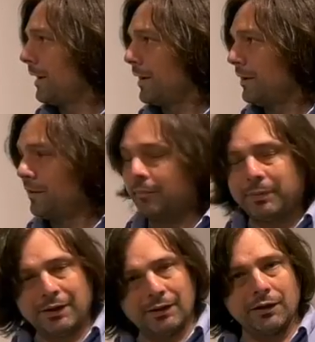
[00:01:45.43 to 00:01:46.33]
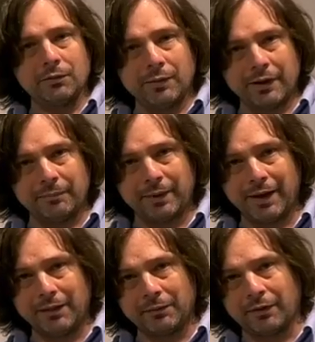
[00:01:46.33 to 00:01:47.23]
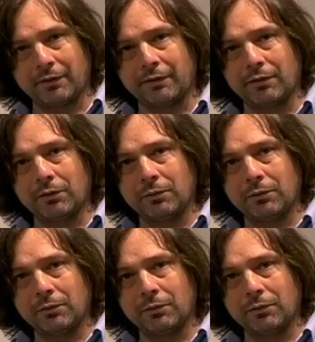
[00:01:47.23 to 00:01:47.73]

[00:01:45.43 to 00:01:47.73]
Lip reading: kind of the peeling away of paint was also